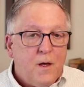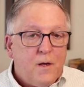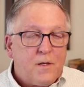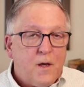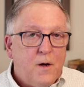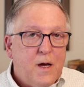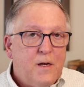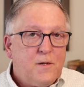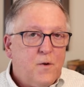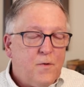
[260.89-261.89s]
So
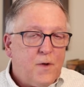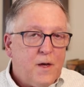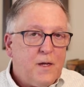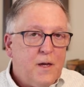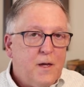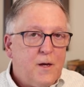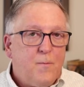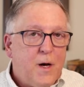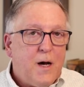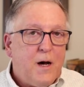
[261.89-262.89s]
as you're thinking
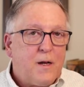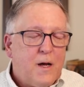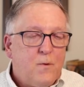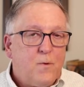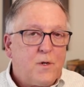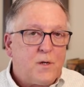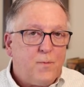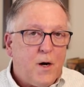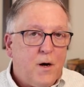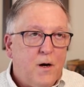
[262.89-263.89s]
about a
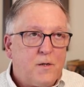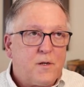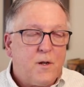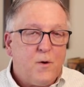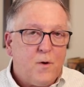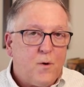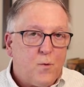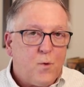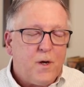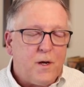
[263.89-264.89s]
response to a
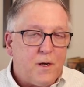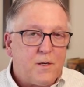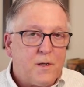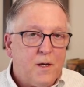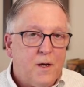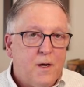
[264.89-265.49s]
risk,